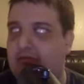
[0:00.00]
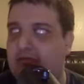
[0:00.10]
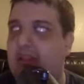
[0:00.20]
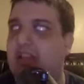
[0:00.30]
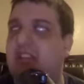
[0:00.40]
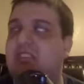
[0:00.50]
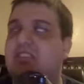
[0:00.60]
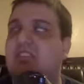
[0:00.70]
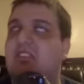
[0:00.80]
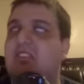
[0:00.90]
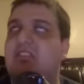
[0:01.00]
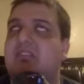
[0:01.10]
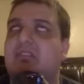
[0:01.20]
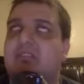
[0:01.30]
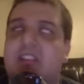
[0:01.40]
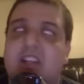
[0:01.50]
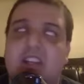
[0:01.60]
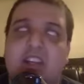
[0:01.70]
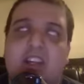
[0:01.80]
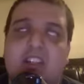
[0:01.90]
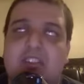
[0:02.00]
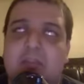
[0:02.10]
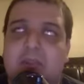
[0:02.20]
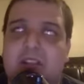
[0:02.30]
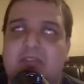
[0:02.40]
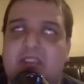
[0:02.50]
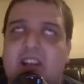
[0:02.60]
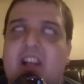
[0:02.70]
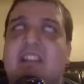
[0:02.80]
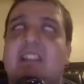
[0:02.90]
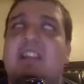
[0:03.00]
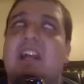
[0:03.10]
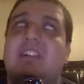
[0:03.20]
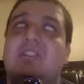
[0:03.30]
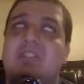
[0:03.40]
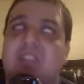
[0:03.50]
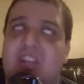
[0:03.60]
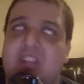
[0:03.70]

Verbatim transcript: it's it's stupid. Uh, I think that needs to change.